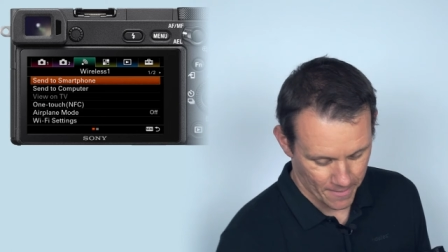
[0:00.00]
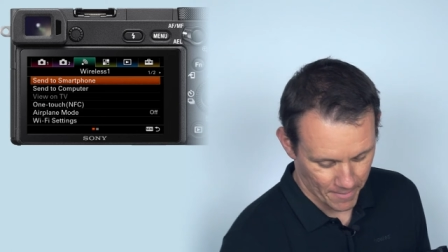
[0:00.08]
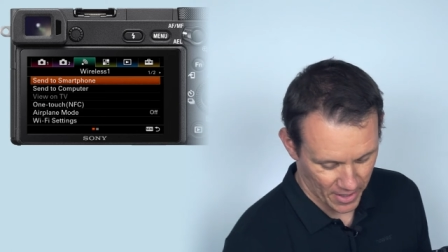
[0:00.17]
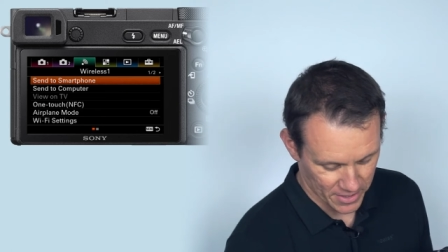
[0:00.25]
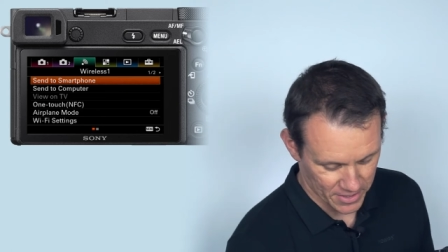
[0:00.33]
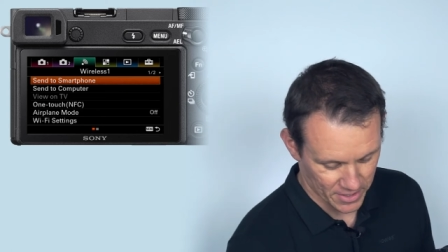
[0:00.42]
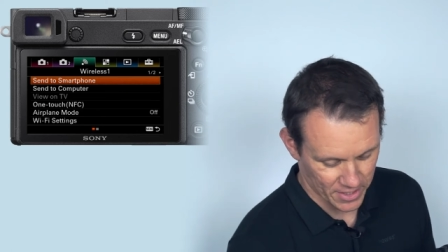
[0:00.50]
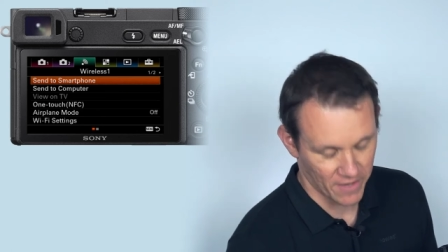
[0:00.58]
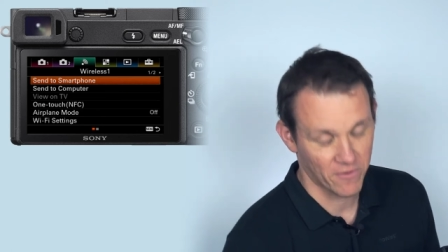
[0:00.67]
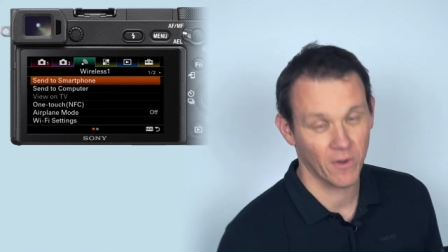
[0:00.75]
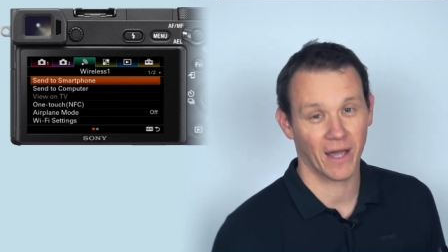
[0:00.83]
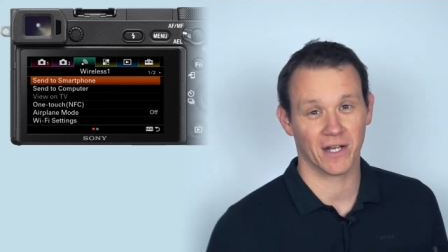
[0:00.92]
But
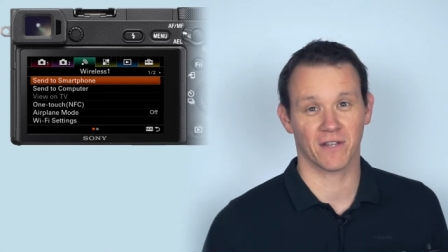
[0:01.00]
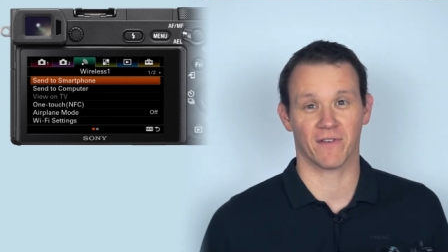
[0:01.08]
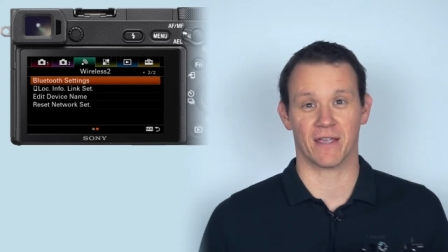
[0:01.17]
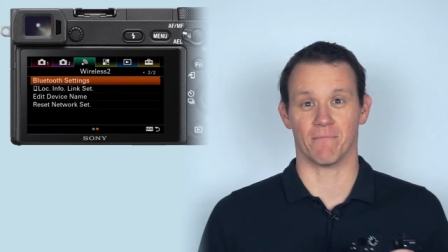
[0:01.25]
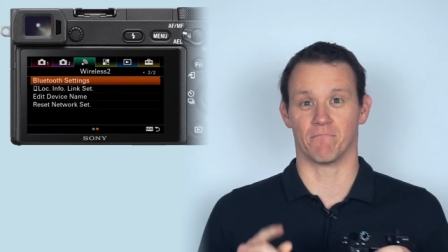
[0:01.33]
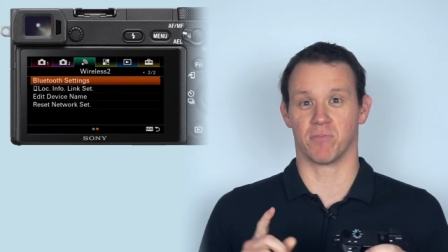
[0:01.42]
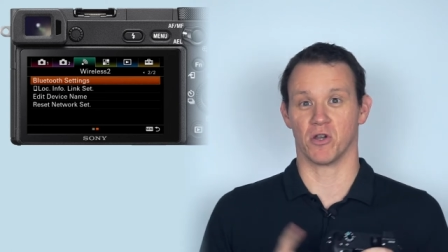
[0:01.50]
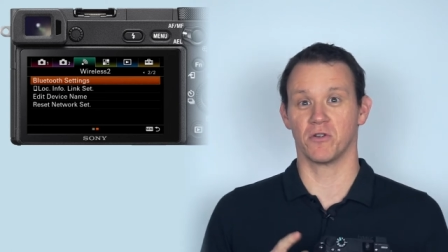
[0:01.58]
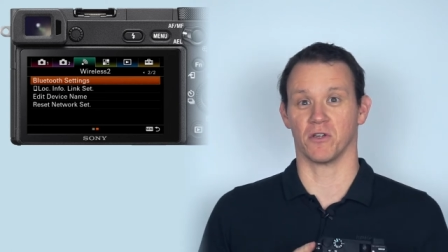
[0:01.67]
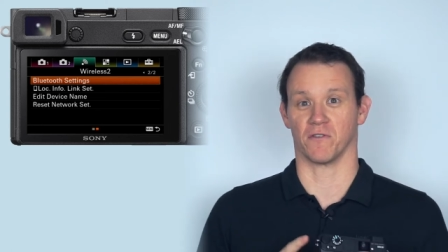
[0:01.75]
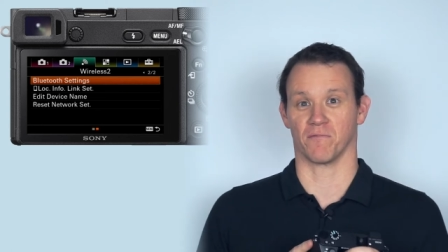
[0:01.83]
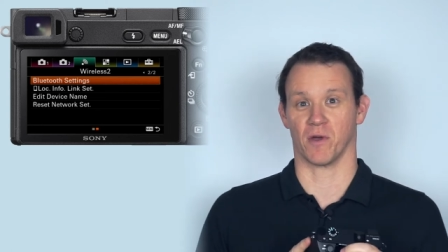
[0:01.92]
if you activate
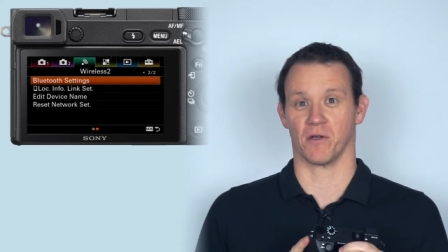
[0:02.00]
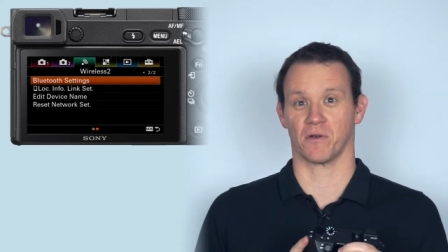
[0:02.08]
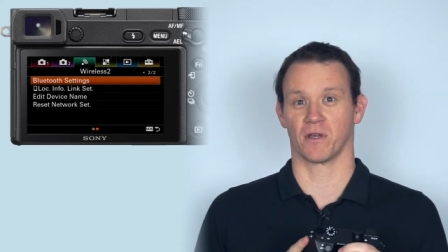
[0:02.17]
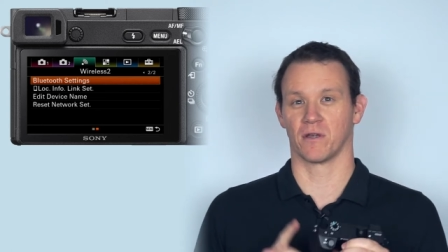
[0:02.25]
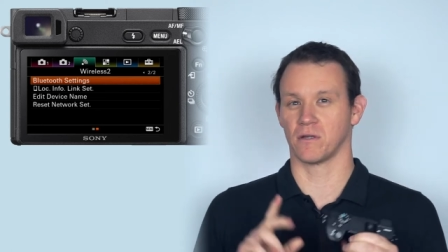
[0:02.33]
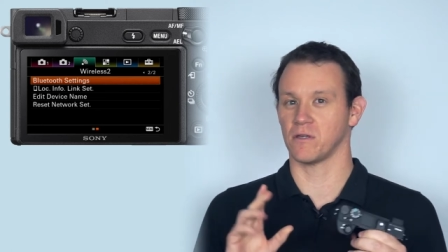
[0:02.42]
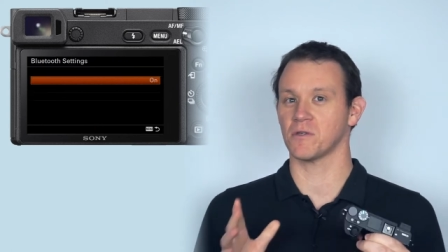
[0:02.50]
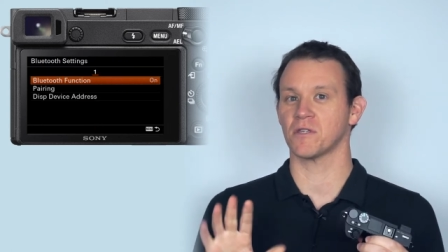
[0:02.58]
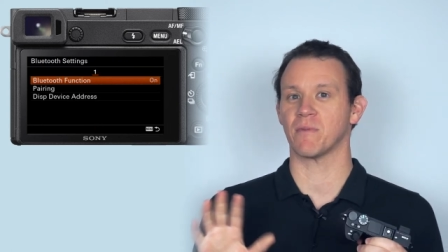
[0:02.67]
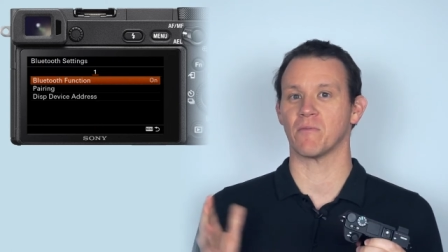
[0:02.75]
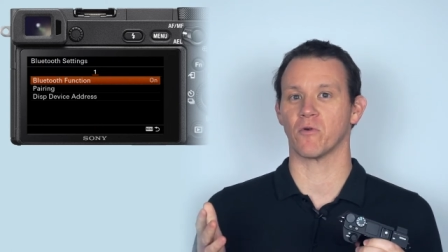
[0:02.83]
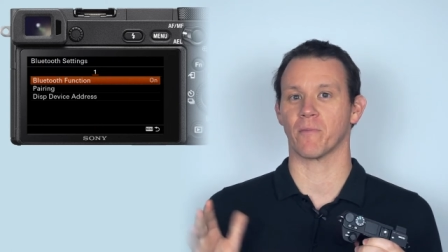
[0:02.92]
Bluetooth mode, uses
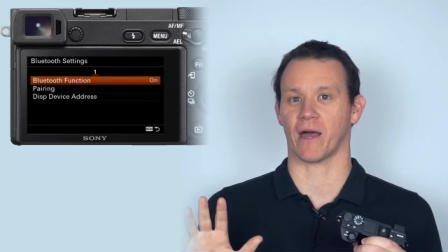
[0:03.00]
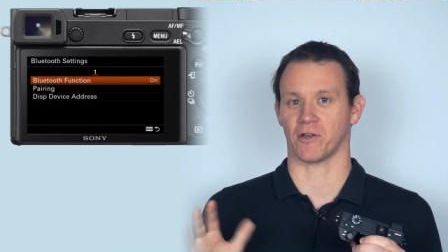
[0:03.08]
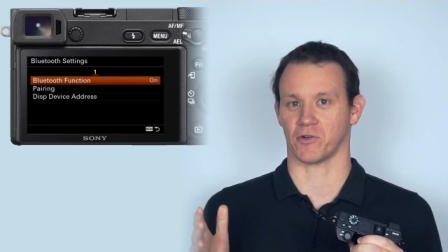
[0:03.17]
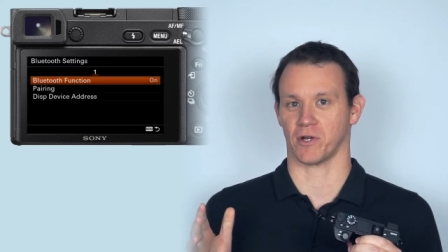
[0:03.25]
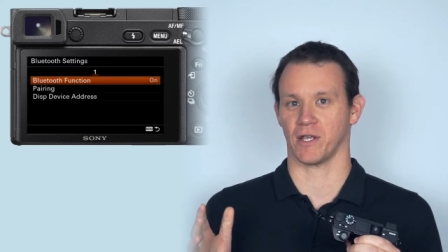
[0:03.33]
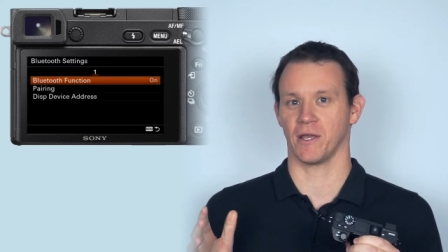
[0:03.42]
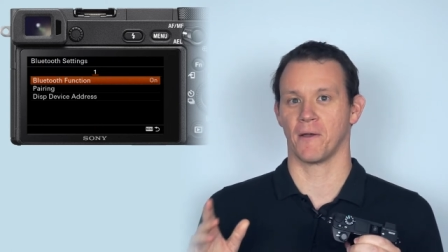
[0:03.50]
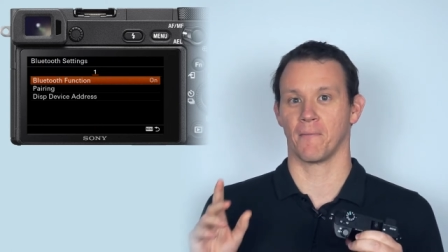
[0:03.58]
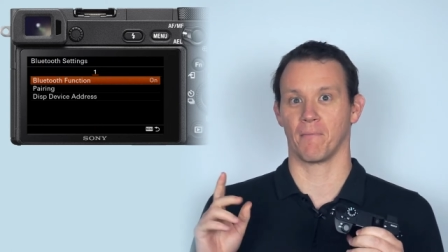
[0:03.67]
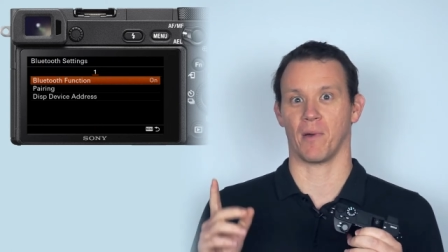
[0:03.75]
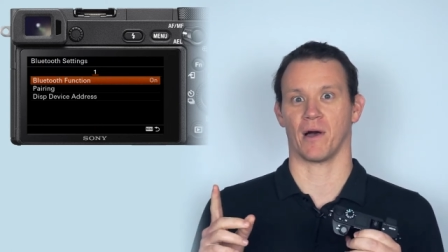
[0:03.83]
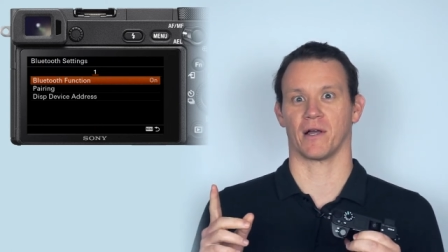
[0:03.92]
a bit more battery,
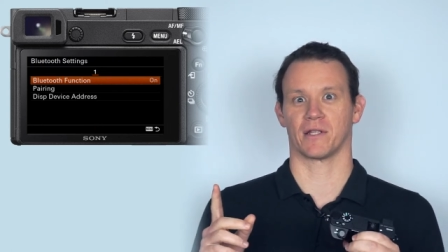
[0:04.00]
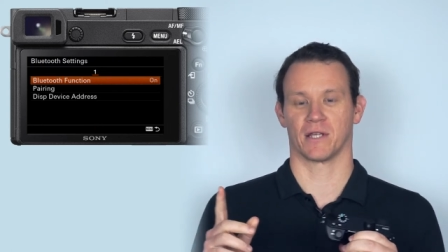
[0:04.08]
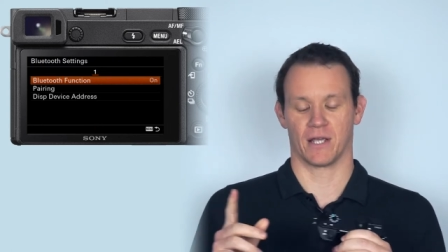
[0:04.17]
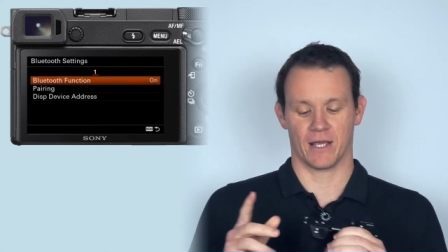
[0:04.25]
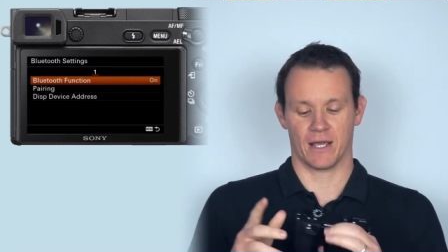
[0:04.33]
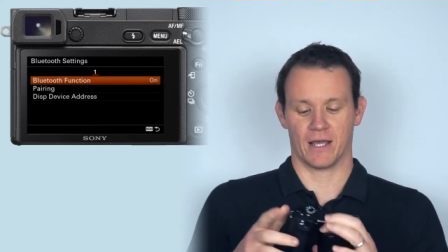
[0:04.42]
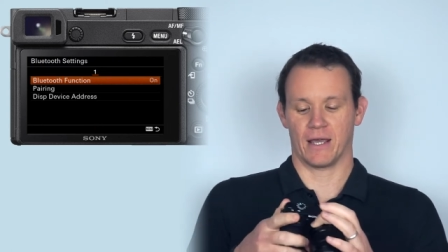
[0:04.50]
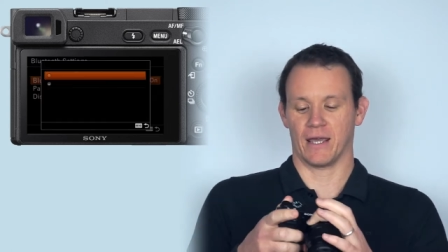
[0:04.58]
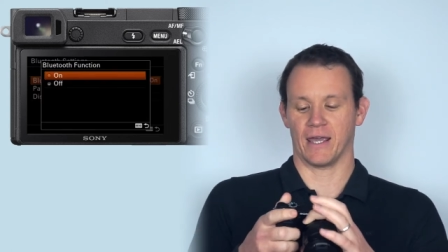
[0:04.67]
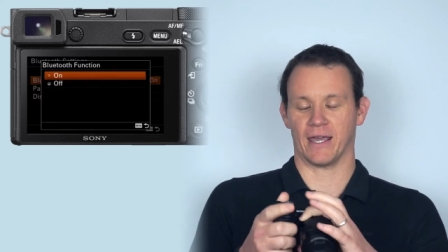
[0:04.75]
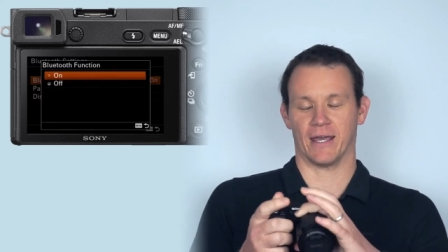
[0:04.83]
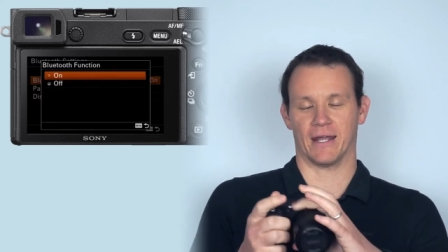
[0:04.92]
but it